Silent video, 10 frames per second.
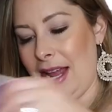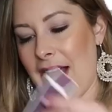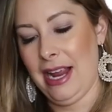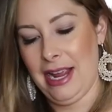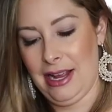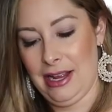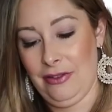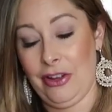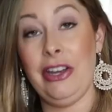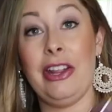I
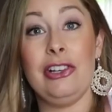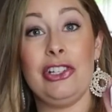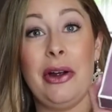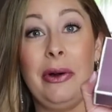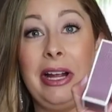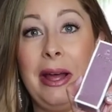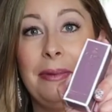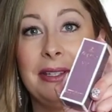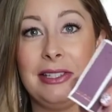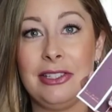have another shower
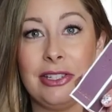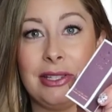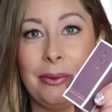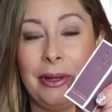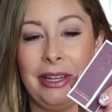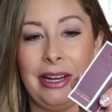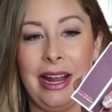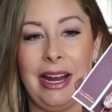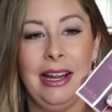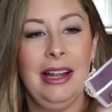cap. This is just the one that
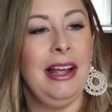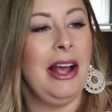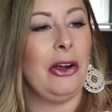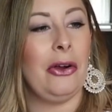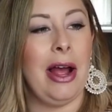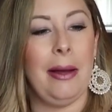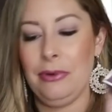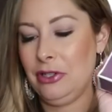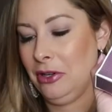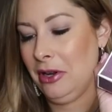I
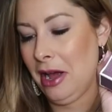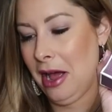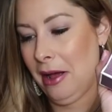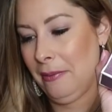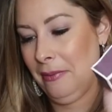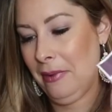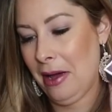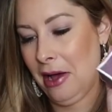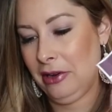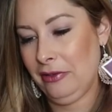grabbed
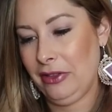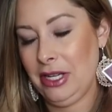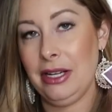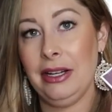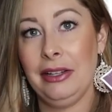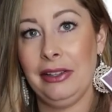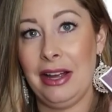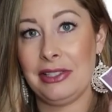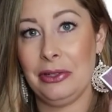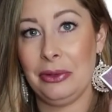out of the
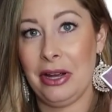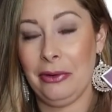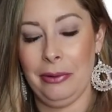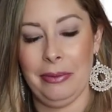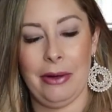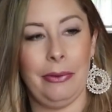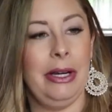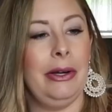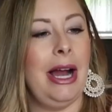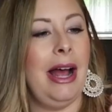last hotel room that
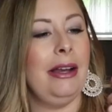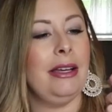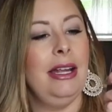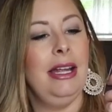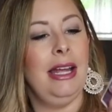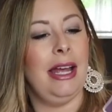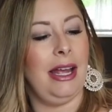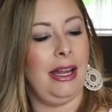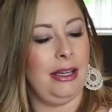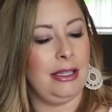we were at,
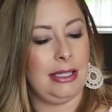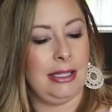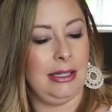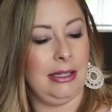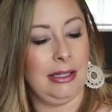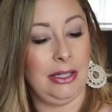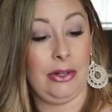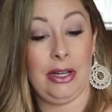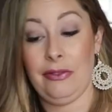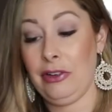and
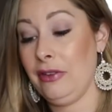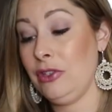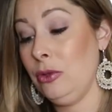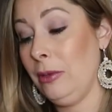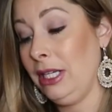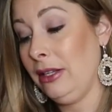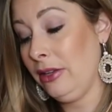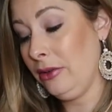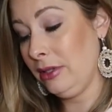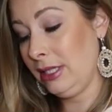you can never have too many of
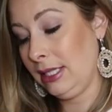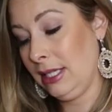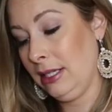those.